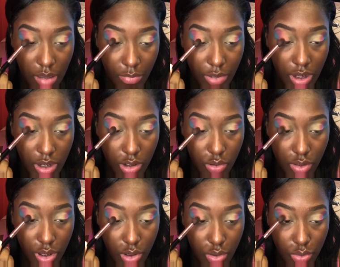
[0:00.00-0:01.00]
But you
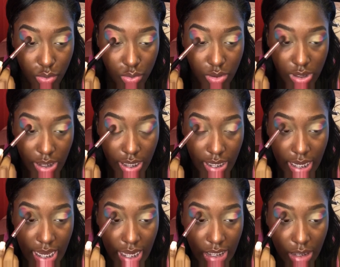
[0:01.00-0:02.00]
can use
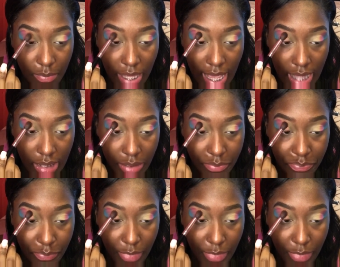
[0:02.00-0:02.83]
any palette